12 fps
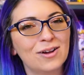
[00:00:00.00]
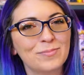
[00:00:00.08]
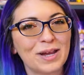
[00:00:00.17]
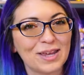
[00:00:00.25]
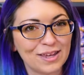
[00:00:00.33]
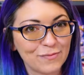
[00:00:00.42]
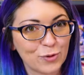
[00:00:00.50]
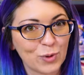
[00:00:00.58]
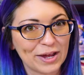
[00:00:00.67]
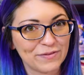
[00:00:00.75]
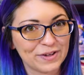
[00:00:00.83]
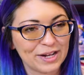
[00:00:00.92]
on my
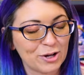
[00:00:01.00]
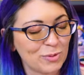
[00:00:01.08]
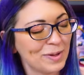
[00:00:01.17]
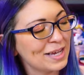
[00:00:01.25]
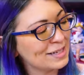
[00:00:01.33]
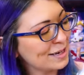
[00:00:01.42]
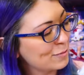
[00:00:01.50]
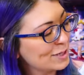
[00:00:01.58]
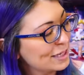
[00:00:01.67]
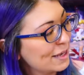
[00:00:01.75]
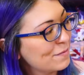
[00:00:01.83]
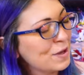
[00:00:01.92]
giveaway video because I
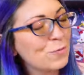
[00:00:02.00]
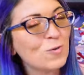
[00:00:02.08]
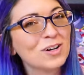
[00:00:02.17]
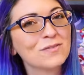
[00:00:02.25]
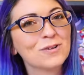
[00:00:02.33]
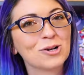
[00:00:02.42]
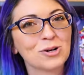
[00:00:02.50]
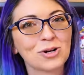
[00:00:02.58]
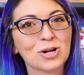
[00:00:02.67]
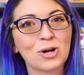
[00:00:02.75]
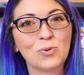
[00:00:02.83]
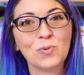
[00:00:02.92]
was giving one of
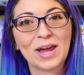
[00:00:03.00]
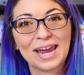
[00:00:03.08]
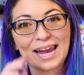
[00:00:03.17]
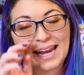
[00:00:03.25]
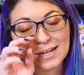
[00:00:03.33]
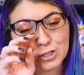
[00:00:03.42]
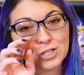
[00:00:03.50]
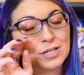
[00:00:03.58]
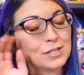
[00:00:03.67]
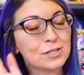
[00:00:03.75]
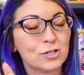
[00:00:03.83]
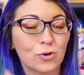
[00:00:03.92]
her away and she
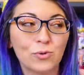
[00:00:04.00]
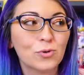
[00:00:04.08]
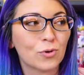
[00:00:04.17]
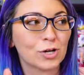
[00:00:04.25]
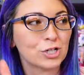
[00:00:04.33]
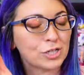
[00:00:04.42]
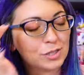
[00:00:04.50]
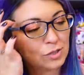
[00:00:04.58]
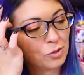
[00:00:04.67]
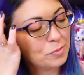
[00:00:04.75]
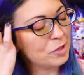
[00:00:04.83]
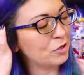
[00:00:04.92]
is so gorgeous,
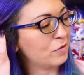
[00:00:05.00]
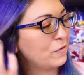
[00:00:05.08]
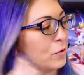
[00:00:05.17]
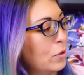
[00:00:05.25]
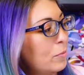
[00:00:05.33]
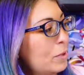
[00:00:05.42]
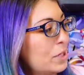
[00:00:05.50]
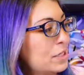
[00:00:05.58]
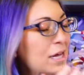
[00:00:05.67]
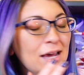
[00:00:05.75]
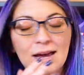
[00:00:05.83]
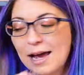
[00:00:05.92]
so beautiful,
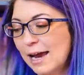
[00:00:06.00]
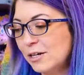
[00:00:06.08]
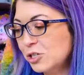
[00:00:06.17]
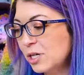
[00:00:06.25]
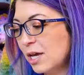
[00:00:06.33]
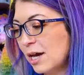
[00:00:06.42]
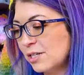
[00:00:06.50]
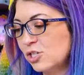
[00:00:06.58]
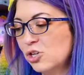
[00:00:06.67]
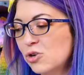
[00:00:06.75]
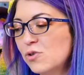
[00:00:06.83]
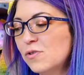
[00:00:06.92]
but I actually got
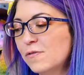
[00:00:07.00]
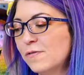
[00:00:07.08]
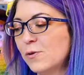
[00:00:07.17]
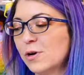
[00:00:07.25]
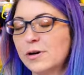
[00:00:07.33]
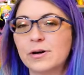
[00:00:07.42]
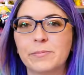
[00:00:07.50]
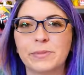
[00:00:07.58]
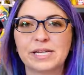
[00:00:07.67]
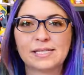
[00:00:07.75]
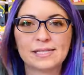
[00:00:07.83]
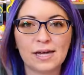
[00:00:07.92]
two for
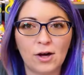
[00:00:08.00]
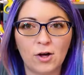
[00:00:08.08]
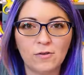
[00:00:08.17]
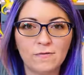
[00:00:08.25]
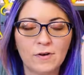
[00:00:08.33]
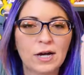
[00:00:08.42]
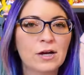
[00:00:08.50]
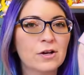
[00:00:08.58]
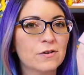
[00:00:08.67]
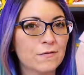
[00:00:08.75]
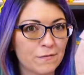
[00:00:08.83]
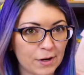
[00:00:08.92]
myself
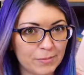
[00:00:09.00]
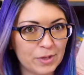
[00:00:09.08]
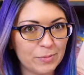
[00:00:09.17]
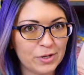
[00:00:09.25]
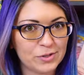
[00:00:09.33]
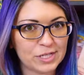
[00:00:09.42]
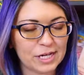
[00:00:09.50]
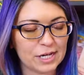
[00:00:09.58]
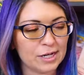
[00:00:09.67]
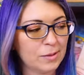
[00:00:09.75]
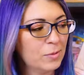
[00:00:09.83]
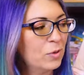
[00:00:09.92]
from the
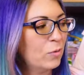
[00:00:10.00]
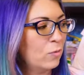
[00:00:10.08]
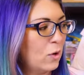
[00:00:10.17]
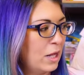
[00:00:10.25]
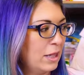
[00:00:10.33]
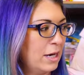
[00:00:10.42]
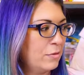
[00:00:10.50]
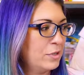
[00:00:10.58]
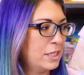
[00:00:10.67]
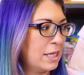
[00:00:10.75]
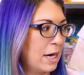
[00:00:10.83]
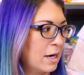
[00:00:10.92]
museum while I
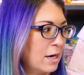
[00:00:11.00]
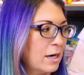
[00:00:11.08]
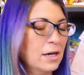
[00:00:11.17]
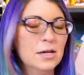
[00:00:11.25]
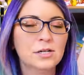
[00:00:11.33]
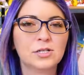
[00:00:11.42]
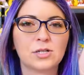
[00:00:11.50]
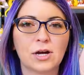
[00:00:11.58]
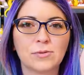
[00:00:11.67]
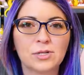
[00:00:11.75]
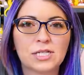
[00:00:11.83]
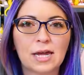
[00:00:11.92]
was there. So
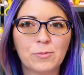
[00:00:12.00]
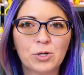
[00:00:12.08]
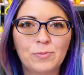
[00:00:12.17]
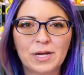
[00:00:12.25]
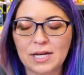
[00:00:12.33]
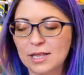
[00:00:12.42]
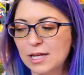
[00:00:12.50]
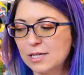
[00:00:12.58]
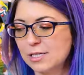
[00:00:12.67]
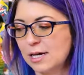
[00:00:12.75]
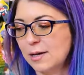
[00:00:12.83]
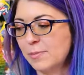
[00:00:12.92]
I was able to pick
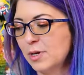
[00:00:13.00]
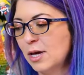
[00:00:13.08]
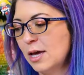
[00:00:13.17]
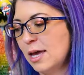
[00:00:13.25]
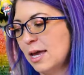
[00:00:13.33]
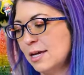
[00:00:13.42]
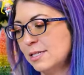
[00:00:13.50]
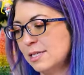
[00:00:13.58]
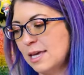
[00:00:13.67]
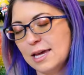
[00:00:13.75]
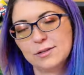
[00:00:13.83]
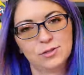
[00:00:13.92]
these up and
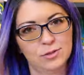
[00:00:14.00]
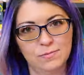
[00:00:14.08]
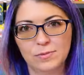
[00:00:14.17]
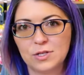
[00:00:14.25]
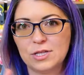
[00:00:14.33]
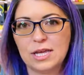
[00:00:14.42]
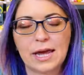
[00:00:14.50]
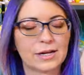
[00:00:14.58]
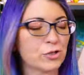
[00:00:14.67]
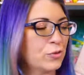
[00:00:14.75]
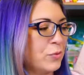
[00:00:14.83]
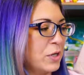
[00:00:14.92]
get the
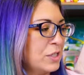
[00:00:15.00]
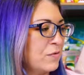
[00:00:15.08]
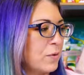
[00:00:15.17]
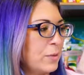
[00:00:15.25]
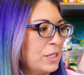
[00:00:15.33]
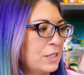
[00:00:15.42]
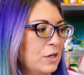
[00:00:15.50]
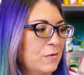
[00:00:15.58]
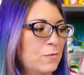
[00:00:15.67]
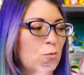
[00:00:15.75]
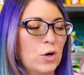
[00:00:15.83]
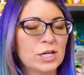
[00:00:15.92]
extra ones for
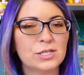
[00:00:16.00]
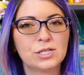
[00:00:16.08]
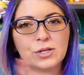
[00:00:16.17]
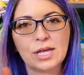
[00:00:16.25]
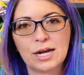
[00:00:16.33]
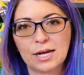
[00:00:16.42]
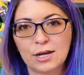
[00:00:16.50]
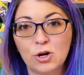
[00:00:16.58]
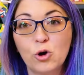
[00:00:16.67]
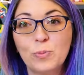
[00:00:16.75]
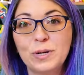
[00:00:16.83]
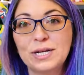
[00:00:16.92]
myself. One so that I can
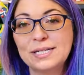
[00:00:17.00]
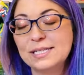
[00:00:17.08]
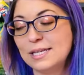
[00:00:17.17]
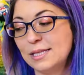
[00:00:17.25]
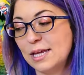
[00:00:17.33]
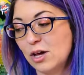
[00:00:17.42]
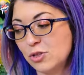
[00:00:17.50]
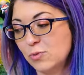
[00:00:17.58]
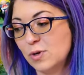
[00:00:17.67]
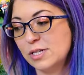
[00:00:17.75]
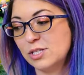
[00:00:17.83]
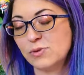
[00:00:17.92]
open it and the other
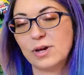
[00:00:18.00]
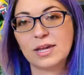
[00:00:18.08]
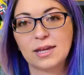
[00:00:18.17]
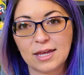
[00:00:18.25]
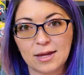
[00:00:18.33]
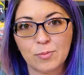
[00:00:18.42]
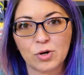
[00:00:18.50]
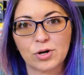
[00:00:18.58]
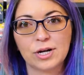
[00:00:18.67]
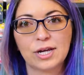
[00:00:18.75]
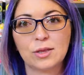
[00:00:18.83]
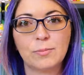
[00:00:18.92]
one so I can keep
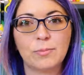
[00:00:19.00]
her in the